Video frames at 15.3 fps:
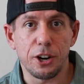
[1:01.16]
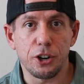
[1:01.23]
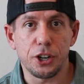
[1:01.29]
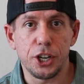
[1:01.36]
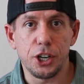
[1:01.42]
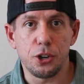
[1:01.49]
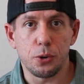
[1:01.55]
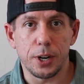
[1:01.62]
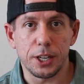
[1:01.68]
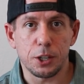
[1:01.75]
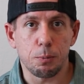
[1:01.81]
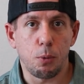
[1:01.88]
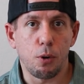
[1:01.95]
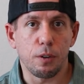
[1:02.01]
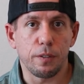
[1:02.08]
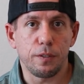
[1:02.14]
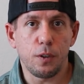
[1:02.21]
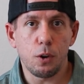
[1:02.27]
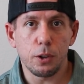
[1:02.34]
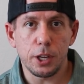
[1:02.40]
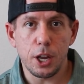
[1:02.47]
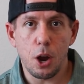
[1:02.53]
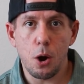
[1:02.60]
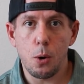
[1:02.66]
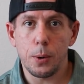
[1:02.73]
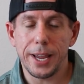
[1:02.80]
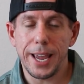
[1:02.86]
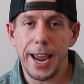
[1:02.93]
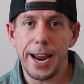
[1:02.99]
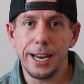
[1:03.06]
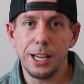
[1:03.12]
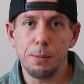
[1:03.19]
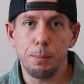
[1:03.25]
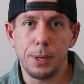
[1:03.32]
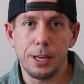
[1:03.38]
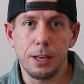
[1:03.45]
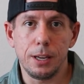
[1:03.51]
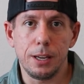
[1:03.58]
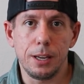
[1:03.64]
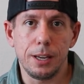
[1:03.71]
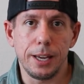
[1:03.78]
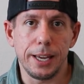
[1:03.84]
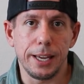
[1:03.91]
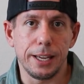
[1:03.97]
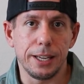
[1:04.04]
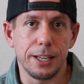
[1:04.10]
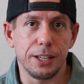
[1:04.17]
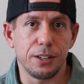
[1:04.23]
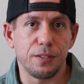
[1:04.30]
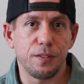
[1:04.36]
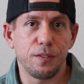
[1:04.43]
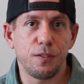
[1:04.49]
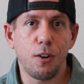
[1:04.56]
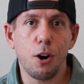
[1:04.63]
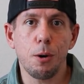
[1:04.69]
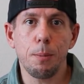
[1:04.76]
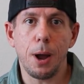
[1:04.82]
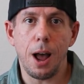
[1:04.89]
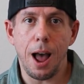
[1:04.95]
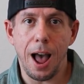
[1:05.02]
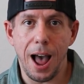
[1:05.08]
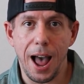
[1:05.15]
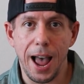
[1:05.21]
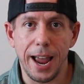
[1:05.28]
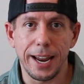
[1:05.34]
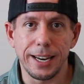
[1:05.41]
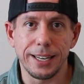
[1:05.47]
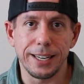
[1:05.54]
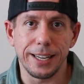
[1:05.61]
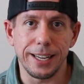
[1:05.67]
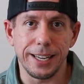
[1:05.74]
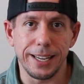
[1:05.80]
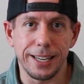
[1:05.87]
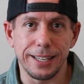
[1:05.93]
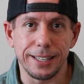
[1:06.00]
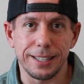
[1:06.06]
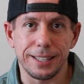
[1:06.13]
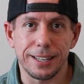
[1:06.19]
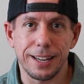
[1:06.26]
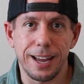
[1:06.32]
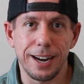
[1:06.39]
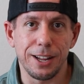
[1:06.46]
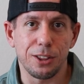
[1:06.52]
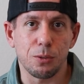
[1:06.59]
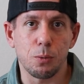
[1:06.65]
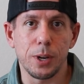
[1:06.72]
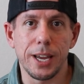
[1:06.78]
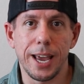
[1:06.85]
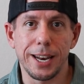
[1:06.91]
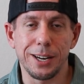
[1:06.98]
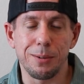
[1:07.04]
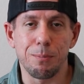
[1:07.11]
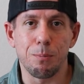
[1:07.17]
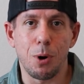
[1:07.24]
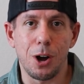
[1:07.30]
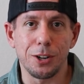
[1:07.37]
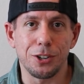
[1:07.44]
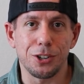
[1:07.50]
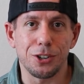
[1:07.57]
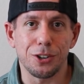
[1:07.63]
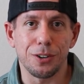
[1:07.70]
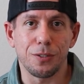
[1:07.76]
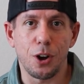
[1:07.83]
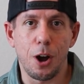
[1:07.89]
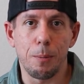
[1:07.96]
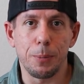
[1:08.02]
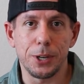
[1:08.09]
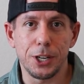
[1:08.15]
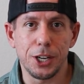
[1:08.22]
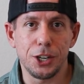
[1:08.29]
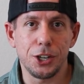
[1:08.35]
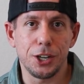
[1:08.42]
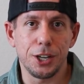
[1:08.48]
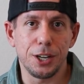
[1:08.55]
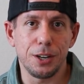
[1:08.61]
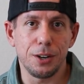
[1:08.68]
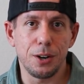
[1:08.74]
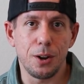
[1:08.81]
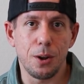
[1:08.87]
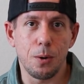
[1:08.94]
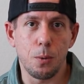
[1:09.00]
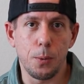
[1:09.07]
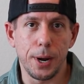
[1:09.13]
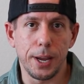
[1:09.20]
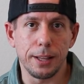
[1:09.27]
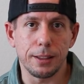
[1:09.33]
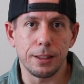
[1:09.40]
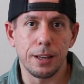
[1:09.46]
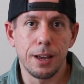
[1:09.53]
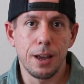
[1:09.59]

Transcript: energy drinks portfolio, KDP is far behind its kind of three headed monster of competition with